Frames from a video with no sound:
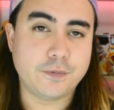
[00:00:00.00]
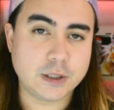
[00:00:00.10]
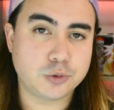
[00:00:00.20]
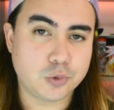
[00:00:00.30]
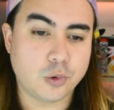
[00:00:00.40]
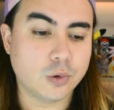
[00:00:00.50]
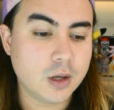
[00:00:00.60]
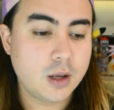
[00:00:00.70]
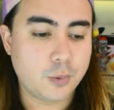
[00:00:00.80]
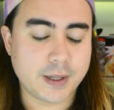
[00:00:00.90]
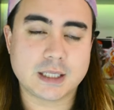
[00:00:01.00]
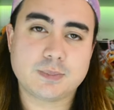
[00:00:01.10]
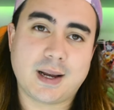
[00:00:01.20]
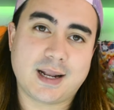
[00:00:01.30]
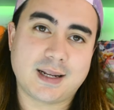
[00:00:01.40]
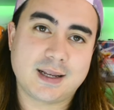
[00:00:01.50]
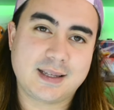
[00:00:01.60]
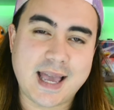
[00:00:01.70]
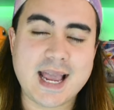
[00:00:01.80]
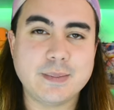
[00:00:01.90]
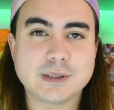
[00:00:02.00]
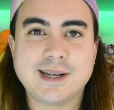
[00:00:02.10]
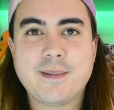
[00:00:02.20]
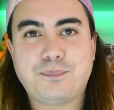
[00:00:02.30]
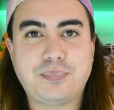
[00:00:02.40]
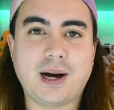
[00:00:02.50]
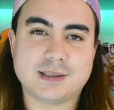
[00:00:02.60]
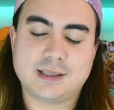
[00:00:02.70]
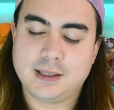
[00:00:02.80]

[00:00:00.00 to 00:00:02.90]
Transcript: visual wingspan games. But